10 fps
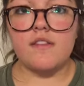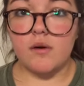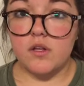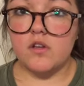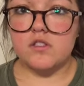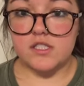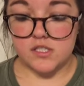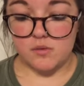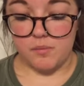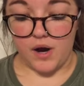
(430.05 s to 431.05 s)
they will usually
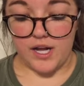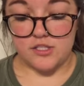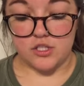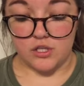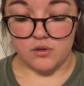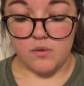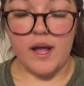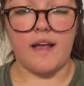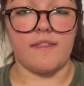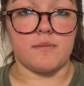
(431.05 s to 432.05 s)
surprise
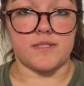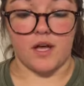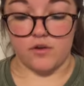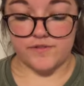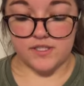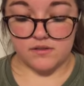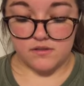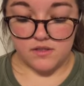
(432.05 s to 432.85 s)
you and themselves.